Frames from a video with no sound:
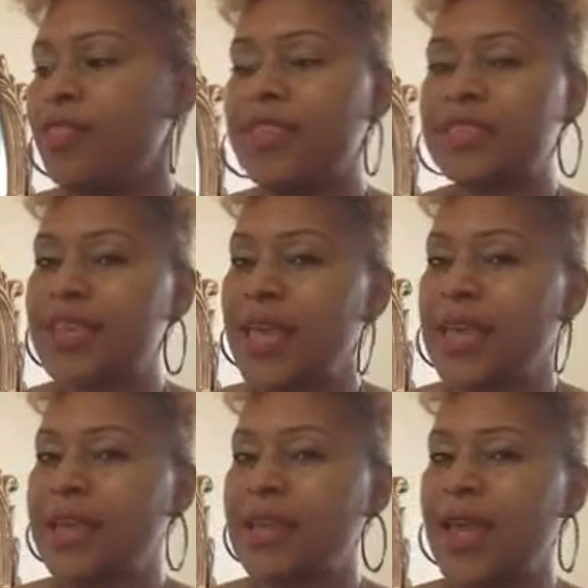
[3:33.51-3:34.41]
The
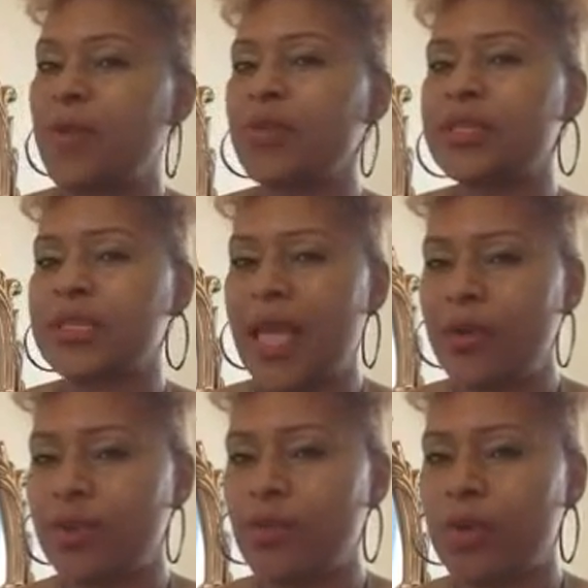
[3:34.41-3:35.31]
second night was
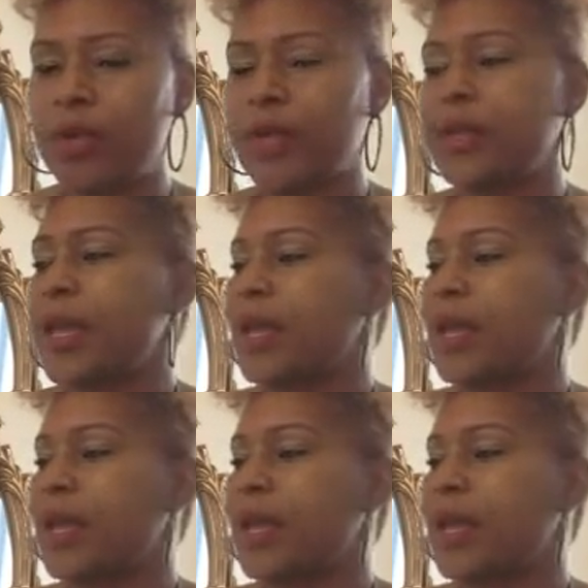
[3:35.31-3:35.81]
sandalwood.